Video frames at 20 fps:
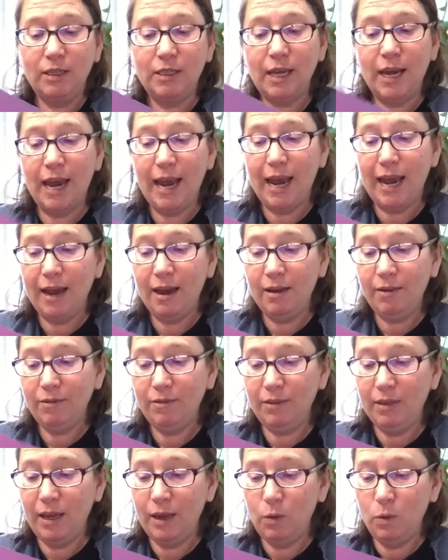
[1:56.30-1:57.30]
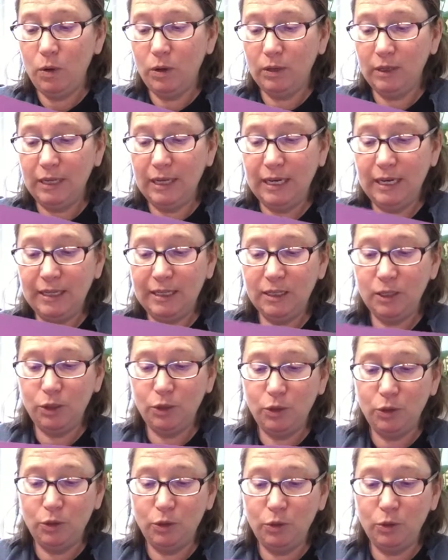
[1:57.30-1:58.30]
to have. They will need
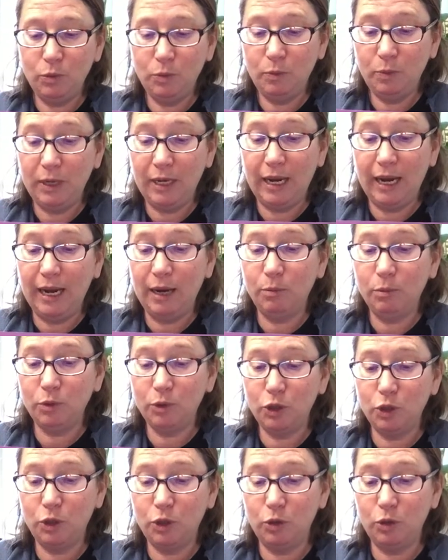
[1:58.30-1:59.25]
to be able